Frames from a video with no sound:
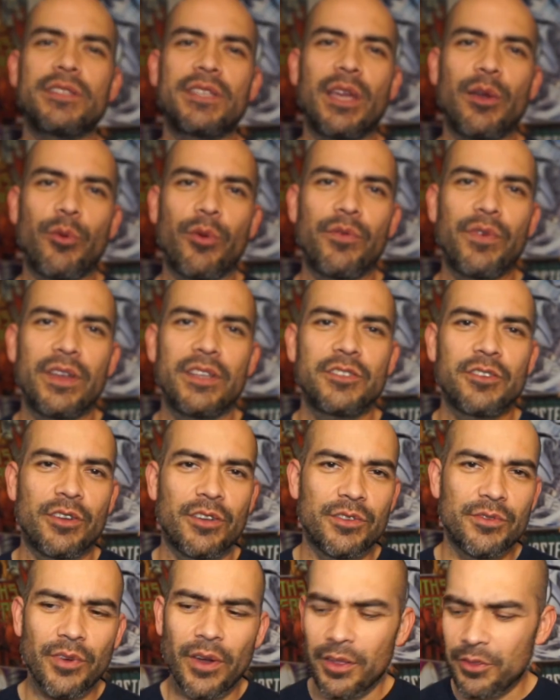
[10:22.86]
as get revenge on
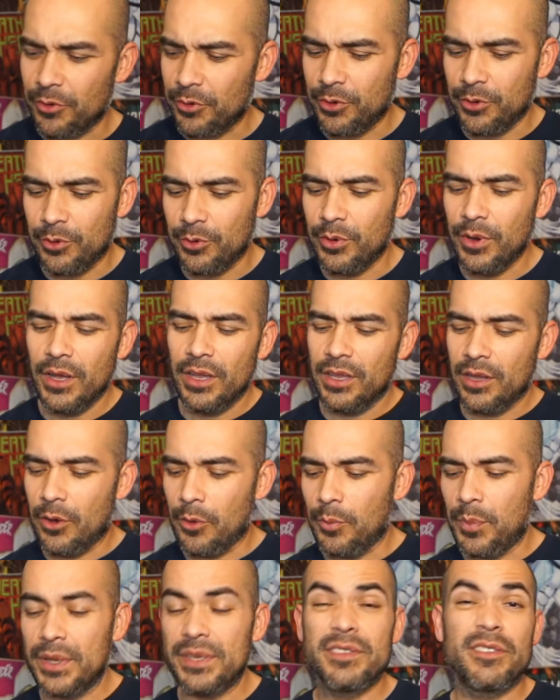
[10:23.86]
his father who, you know,
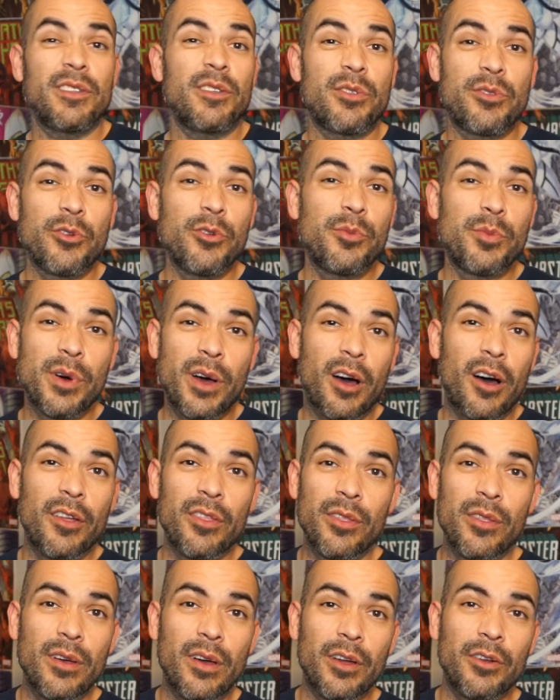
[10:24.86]
basically threw him
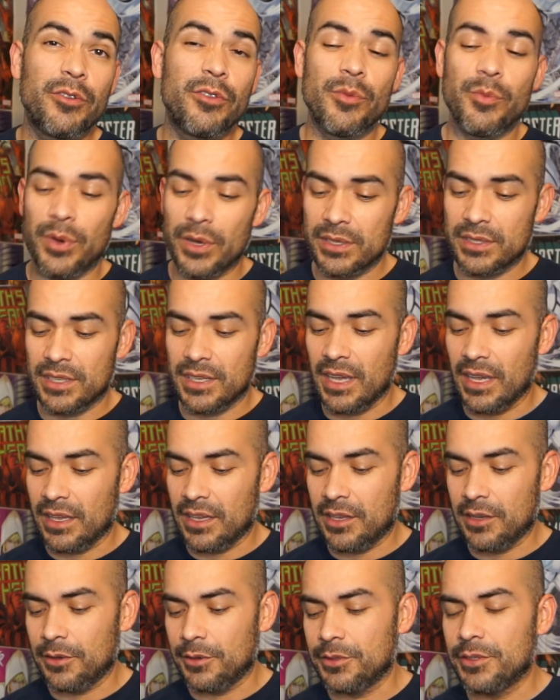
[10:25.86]
on under the bus to get
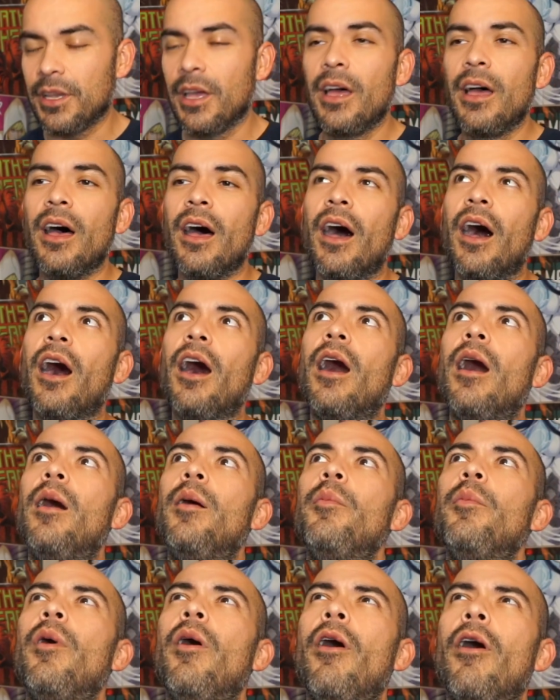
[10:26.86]
killed.
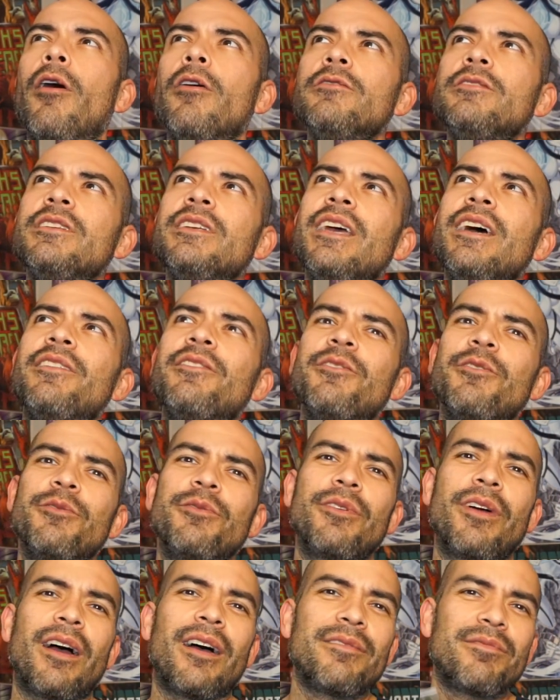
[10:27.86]

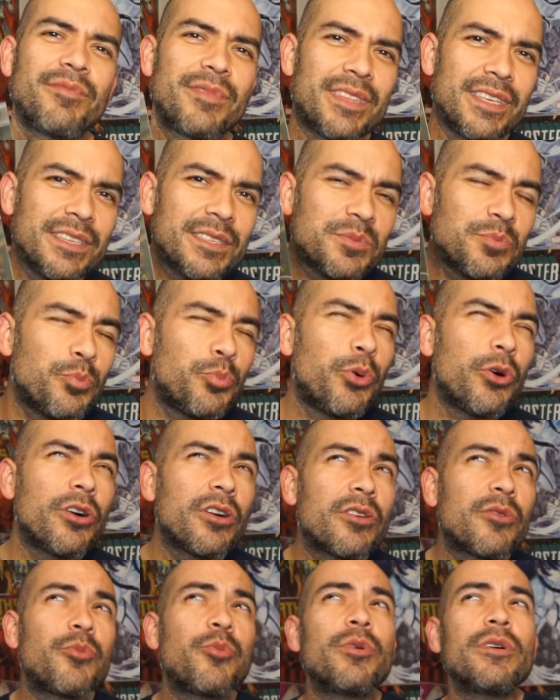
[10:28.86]
Altogether, this
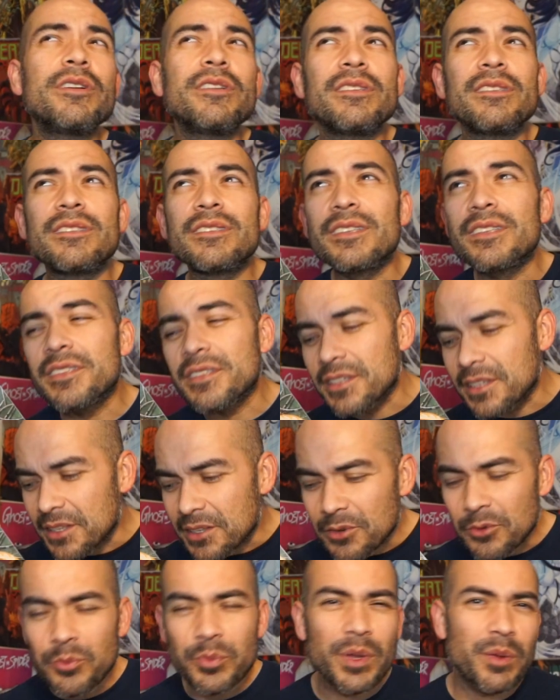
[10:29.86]
book was a
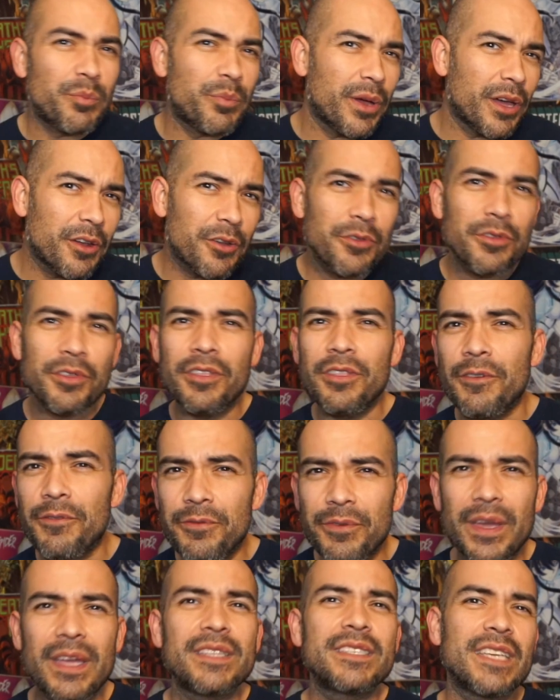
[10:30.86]
little bit better than the
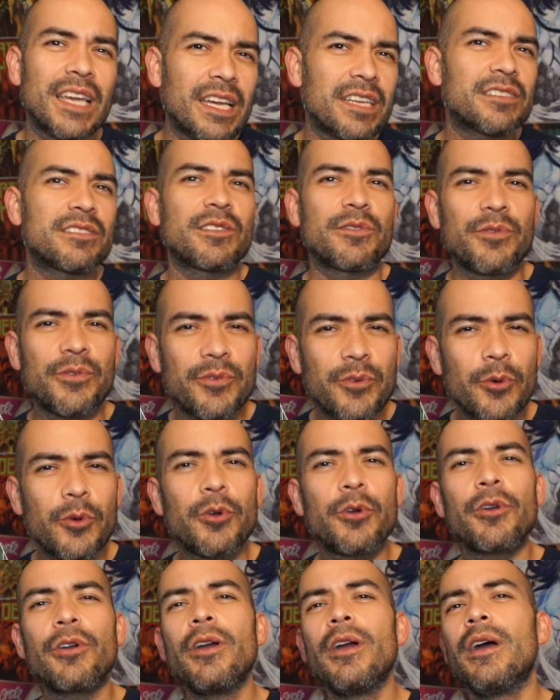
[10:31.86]
Fantastic
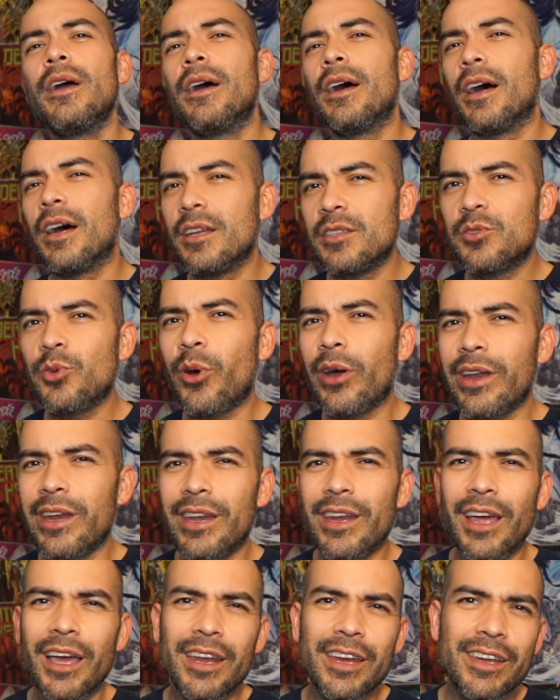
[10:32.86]
Four
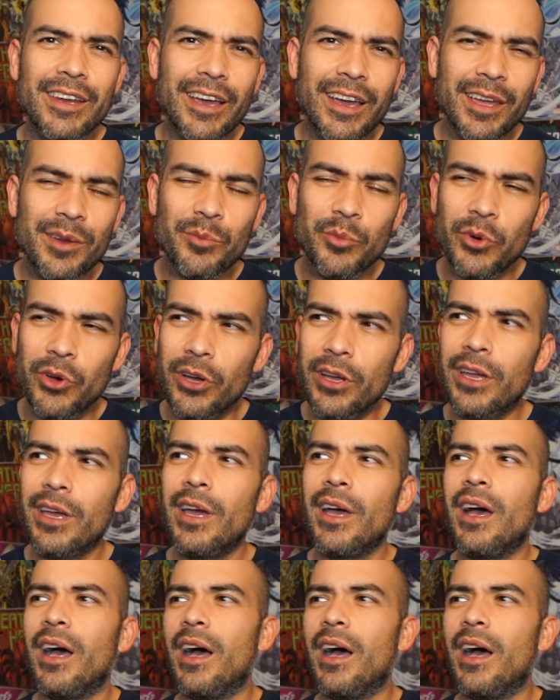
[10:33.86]
2099 book.